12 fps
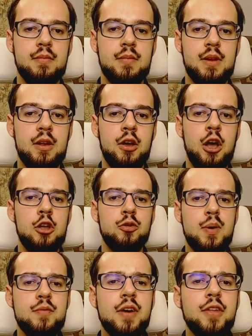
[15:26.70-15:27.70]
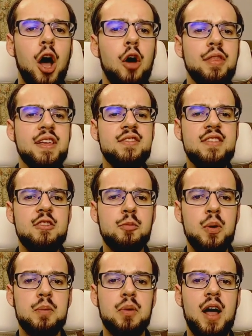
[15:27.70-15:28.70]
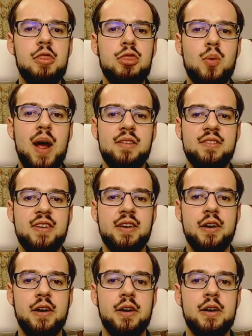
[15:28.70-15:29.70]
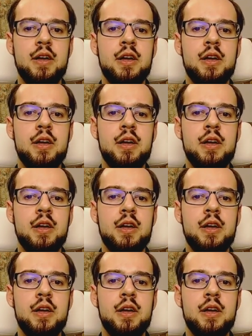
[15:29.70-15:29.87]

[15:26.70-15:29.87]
So we've got all these disparate plot threads here,